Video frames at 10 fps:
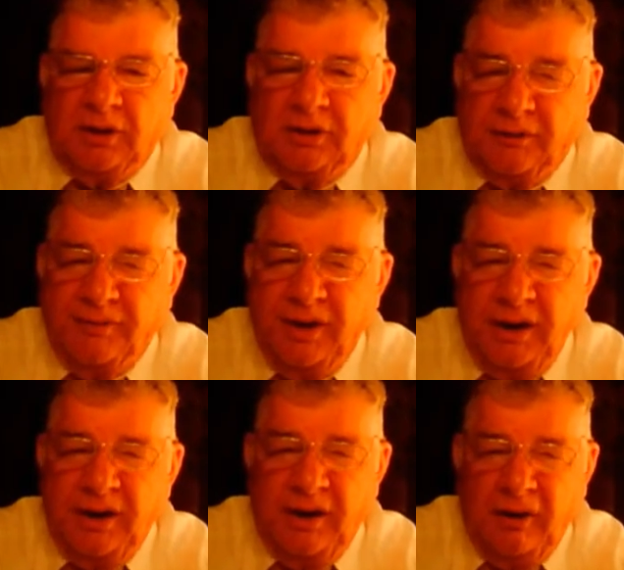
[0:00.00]
of
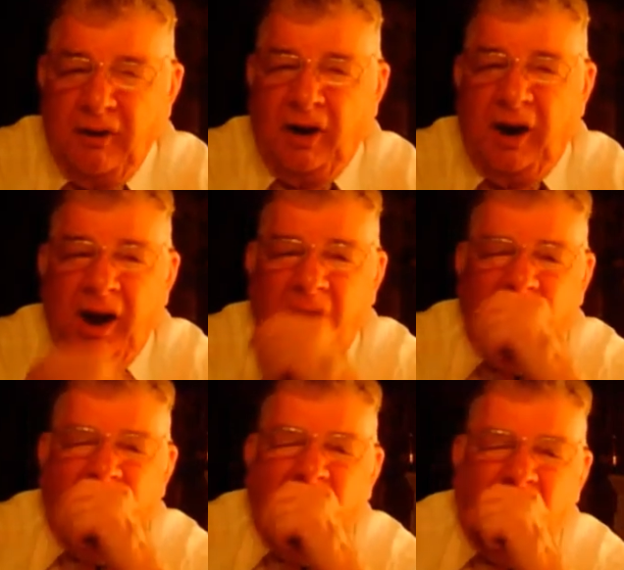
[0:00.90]
thy heart.
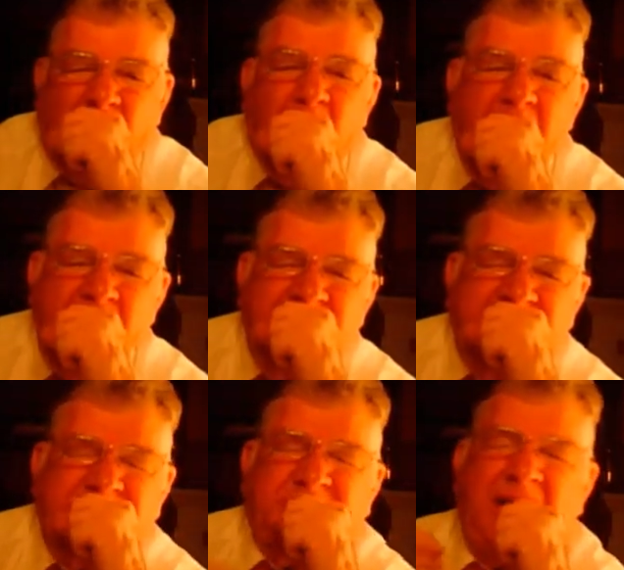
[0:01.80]

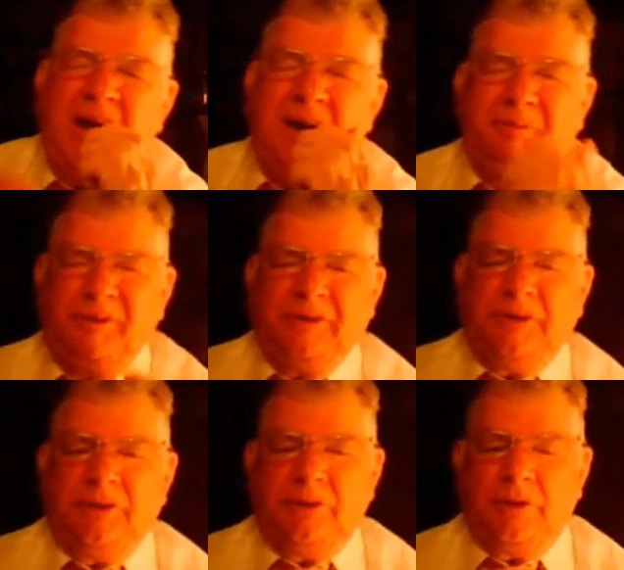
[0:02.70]
a table
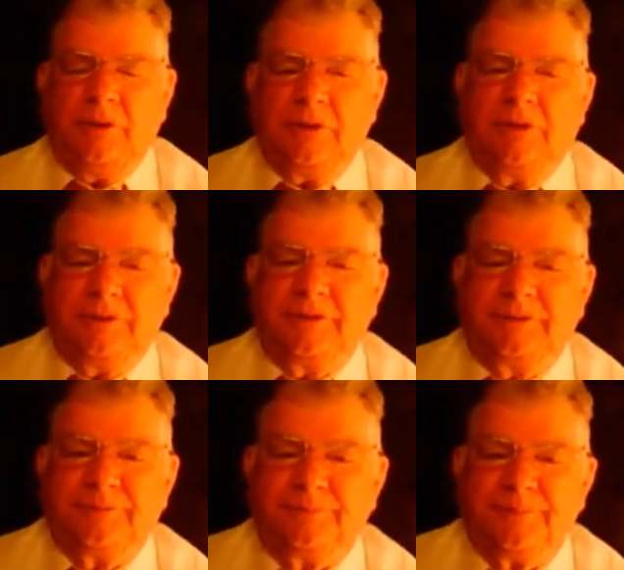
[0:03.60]
in our heart.
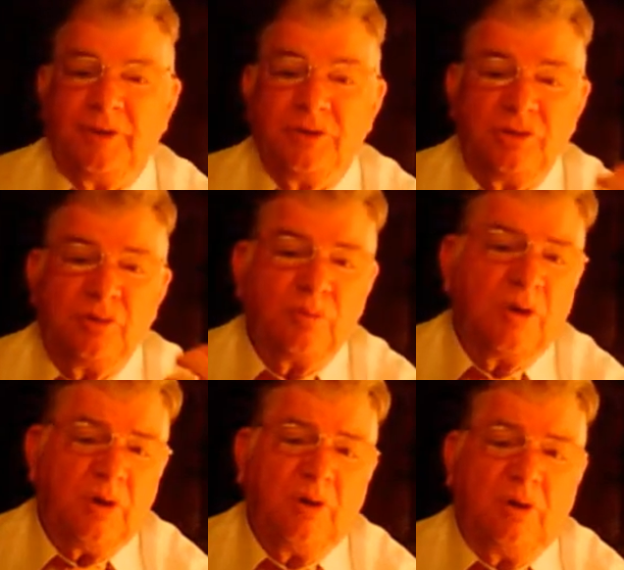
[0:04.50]
You know
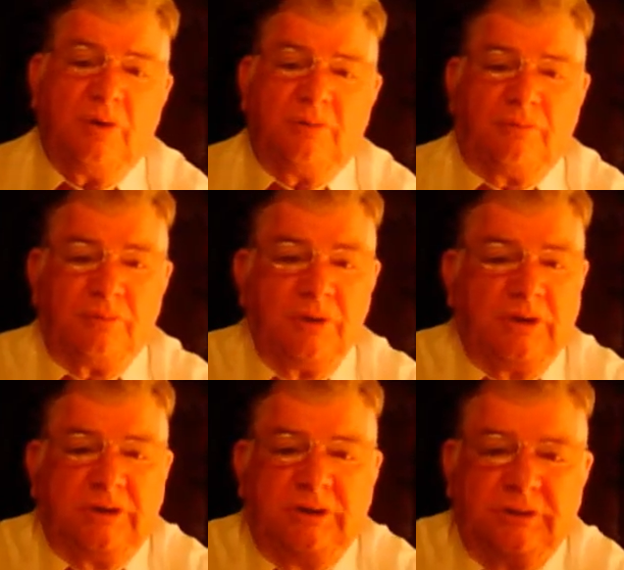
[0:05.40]
what our heart
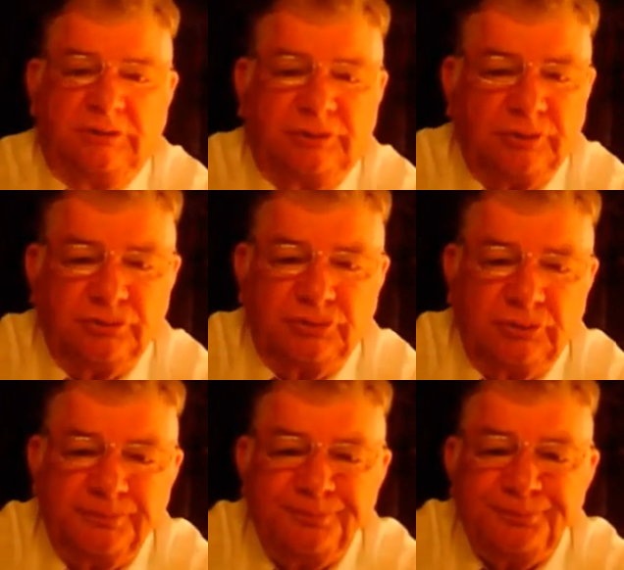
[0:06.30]
really is, don't
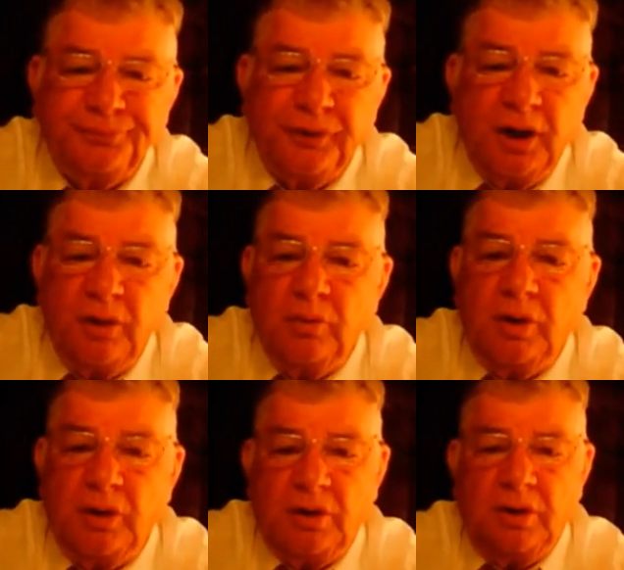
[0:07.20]
you?
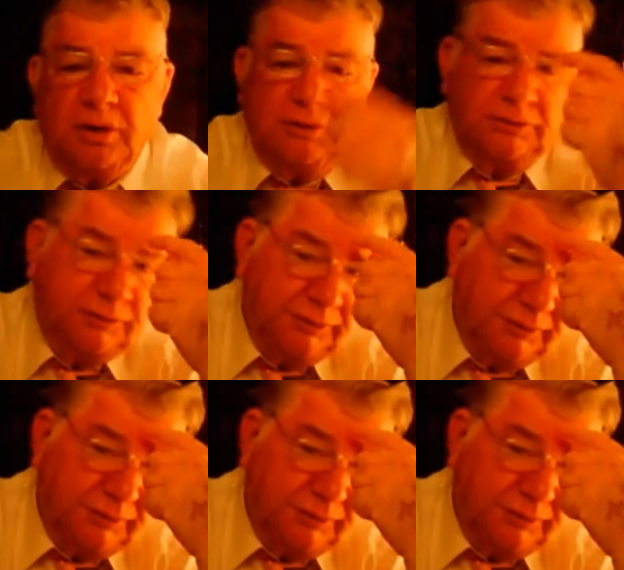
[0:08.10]
Our heart is